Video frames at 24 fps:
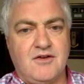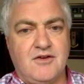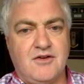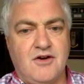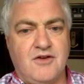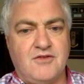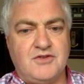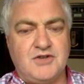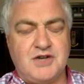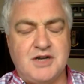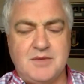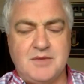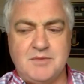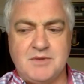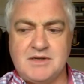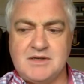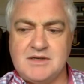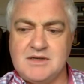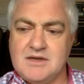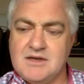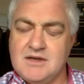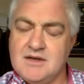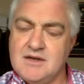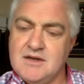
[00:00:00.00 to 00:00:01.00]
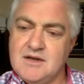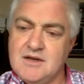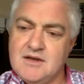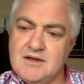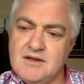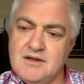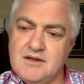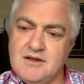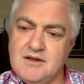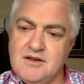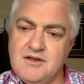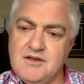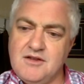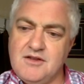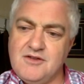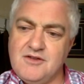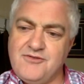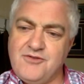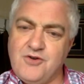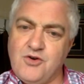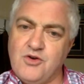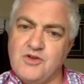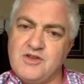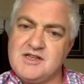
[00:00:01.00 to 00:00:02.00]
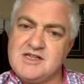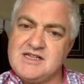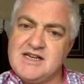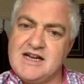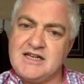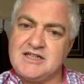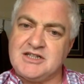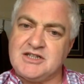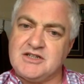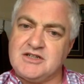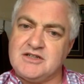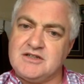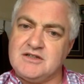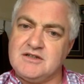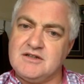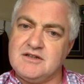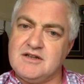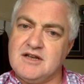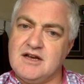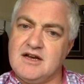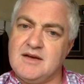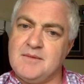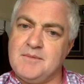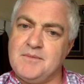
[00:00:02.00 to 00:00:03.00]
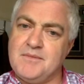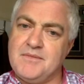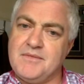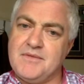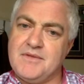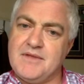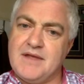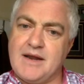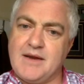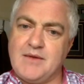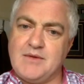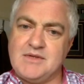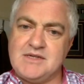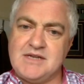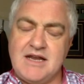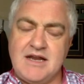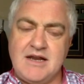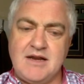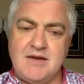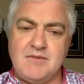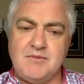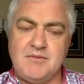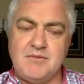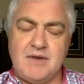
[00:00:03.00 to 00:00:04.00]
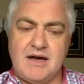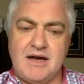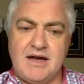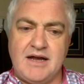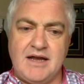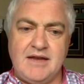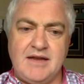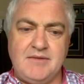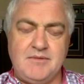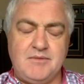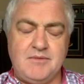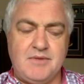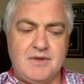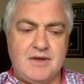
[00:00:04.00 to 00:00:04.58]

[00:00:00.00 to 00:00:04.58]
treatment. The fourth session that I was in, my